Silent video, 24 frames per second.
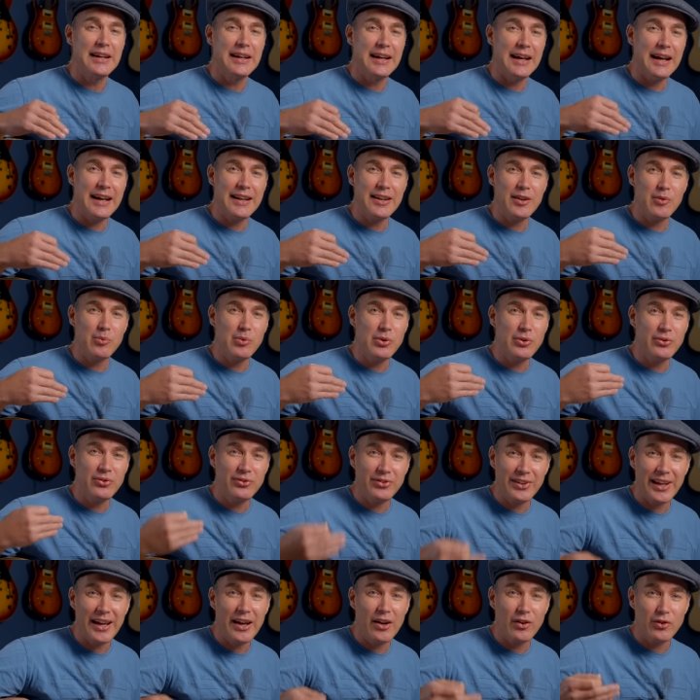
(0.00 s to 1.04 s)
and it will
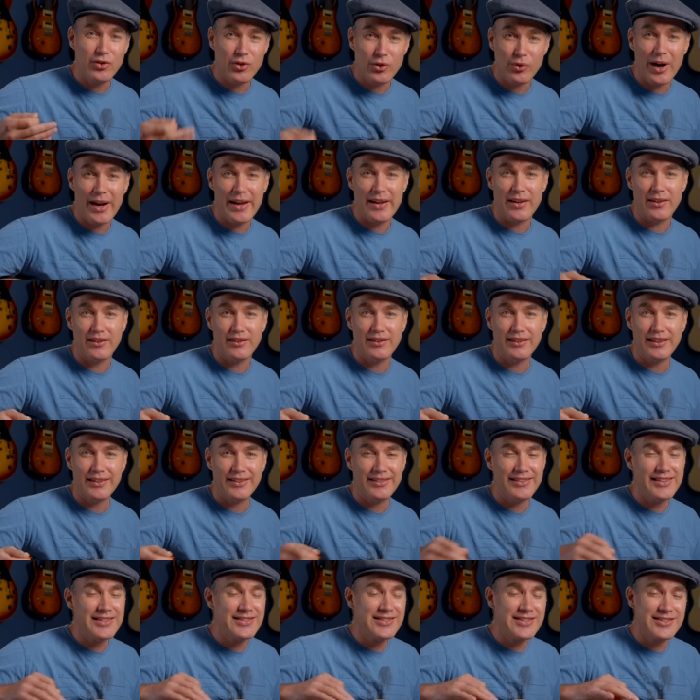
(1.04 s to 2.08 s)
sound great.
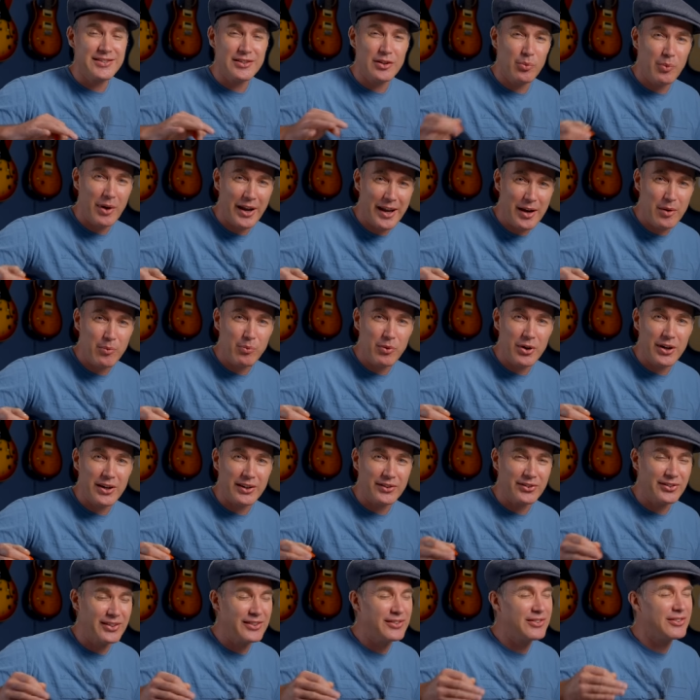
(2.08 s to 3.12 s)
This is the way it
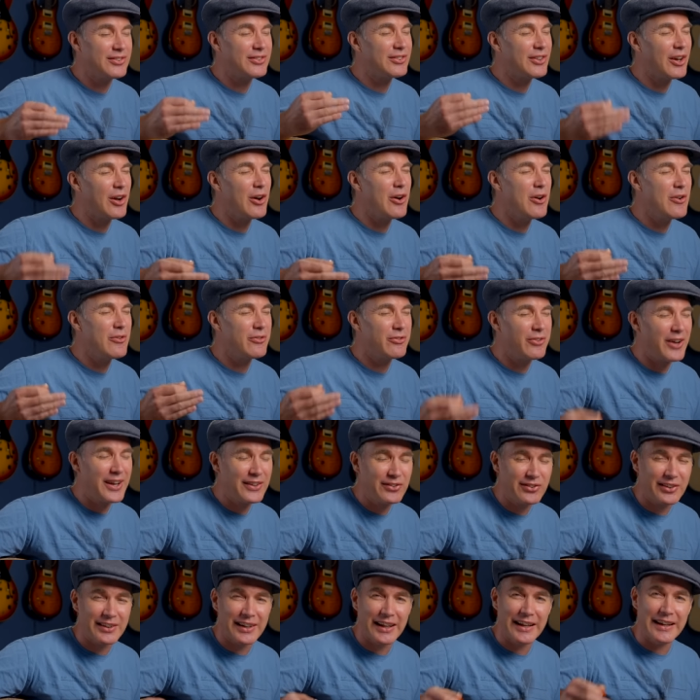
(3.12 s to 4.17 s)
works is so
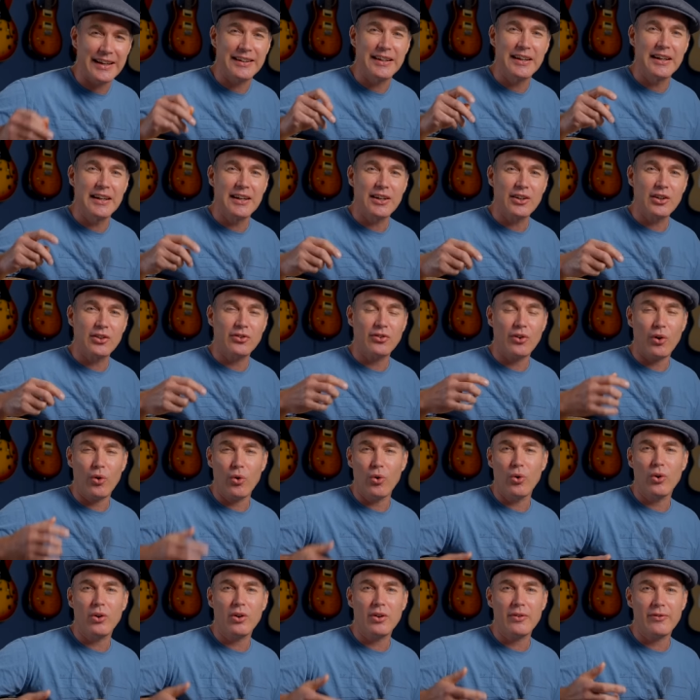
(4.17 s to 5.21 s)
fascinating because
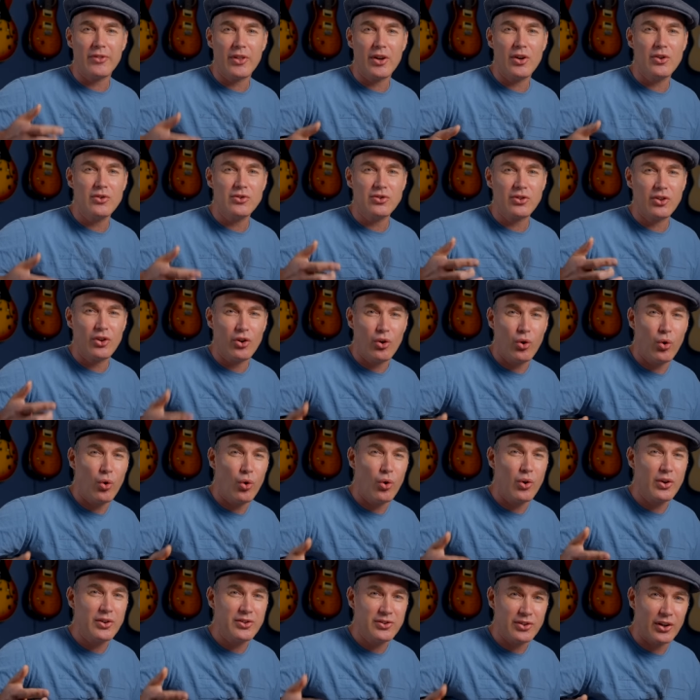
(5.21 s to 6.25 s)
all of those
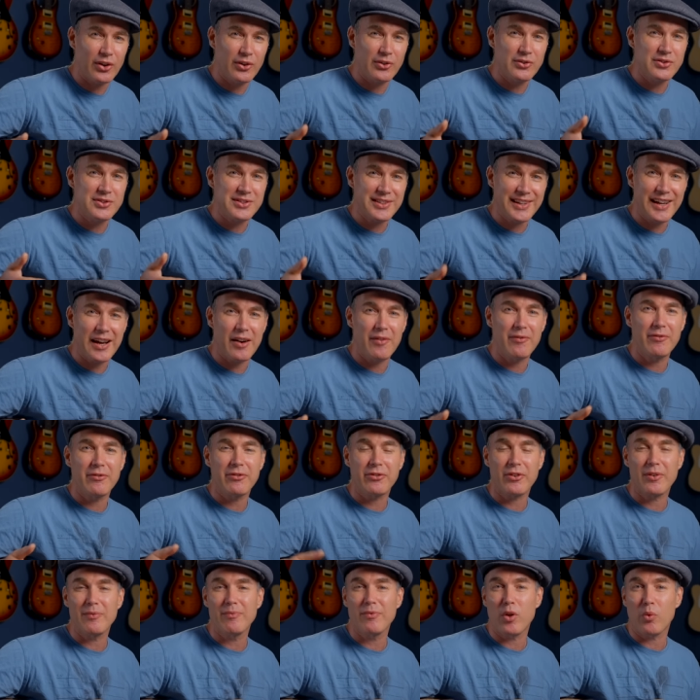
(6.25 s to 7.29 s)
chord tones come
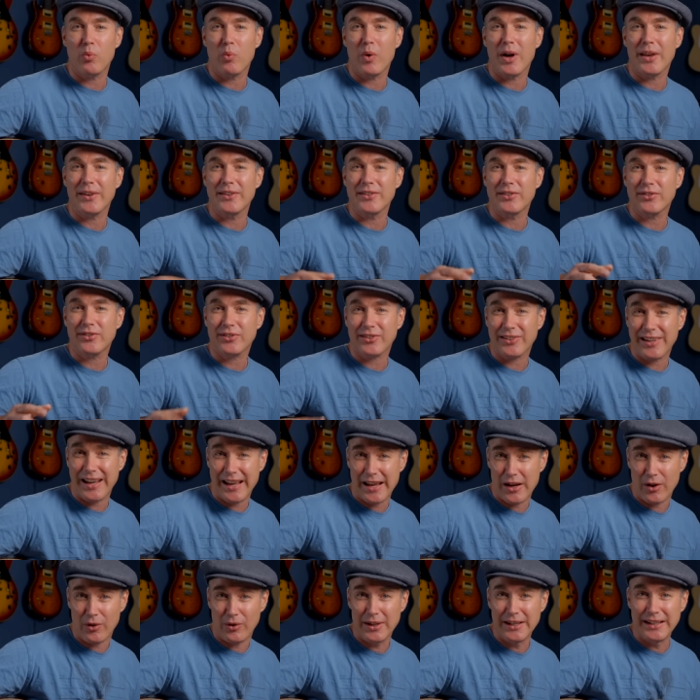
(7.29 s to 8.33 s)
from the one
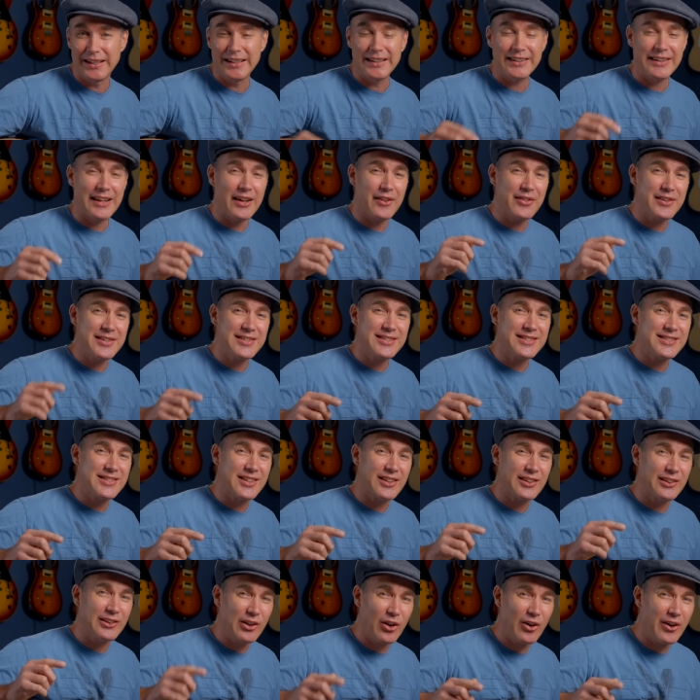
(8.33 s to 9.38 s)
scale. Now, this is a
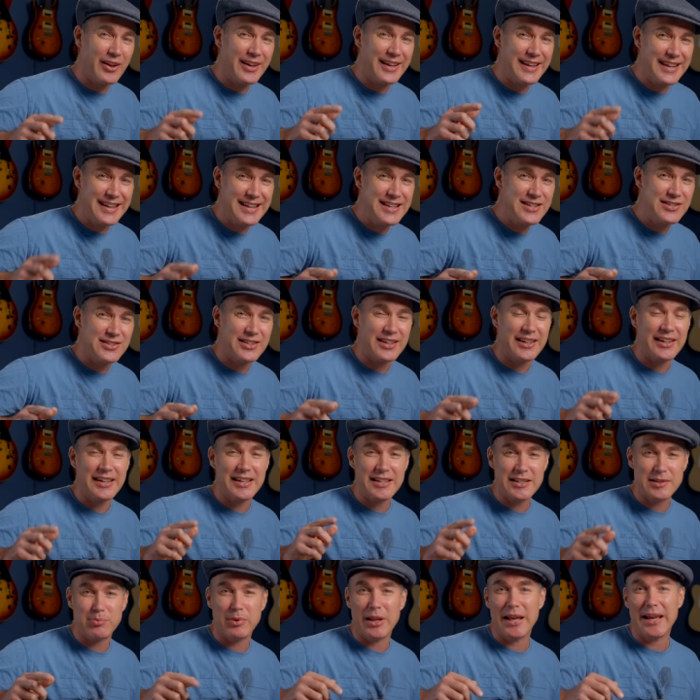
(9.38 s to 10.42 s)
lot easier
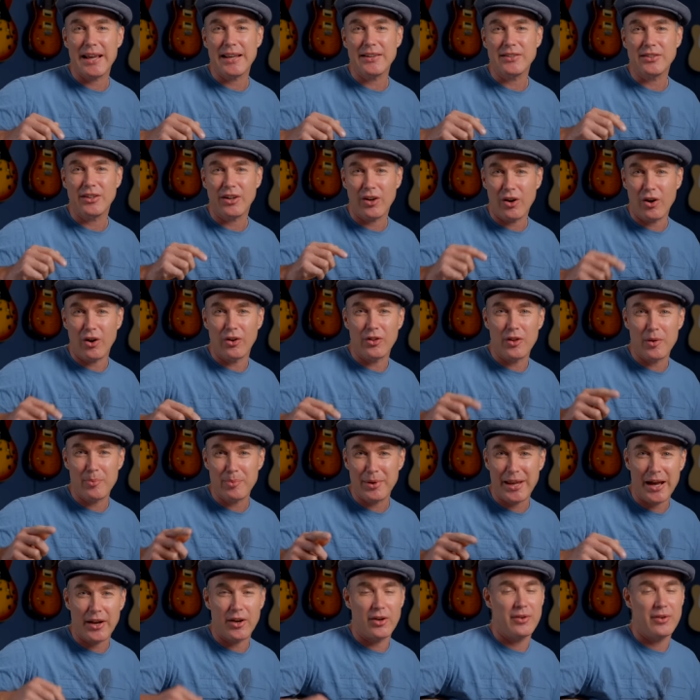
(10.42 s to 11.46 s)
explained on the piano.